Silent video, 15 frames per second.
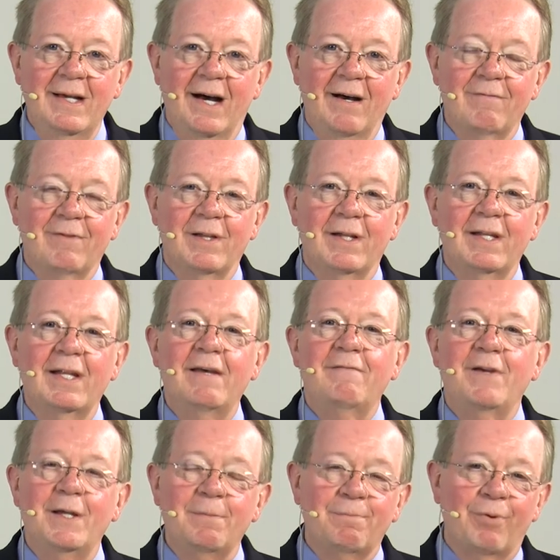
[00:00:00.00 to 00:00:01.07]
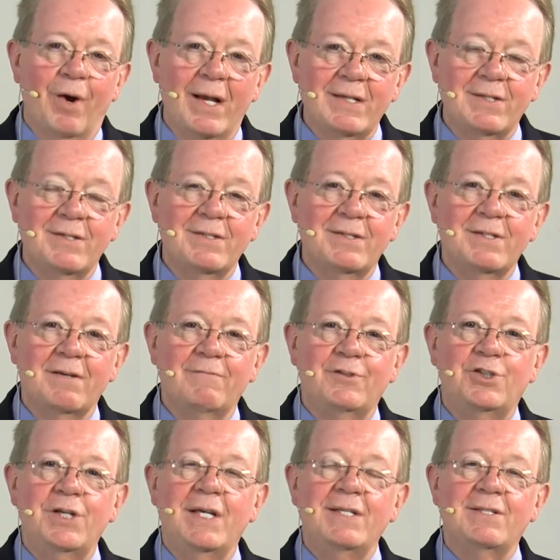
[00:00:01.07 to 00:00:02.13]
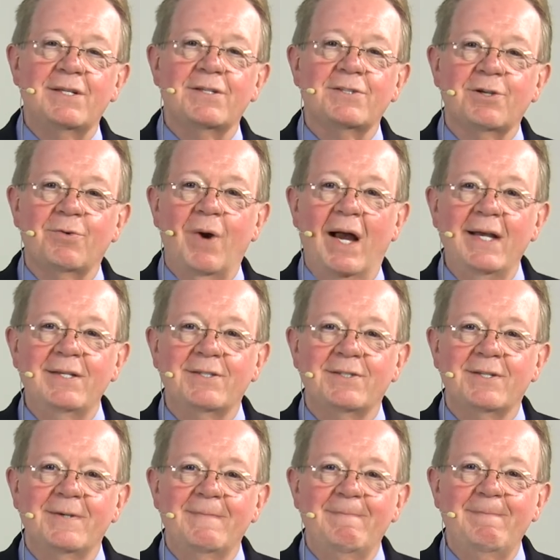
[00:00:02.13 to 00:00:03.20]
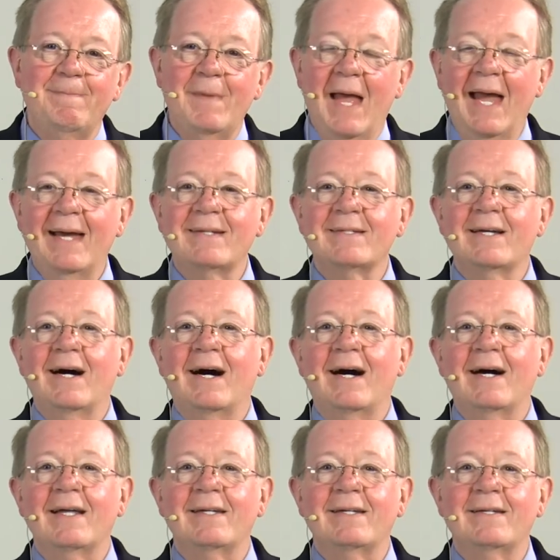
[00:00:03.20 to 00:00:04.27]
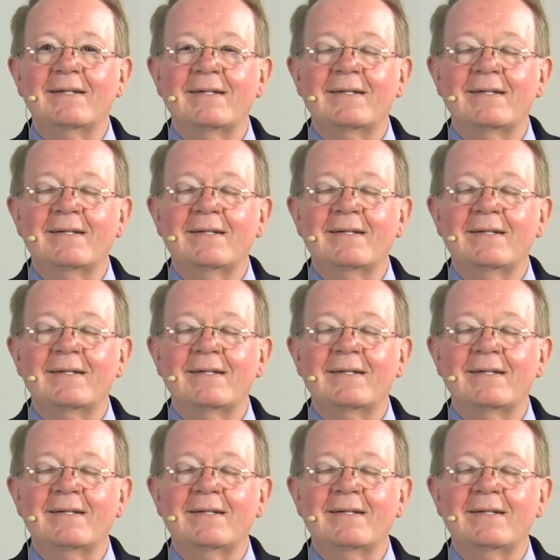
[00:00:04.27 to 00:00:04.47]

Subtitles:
of the living presence of Jesus Christ and God.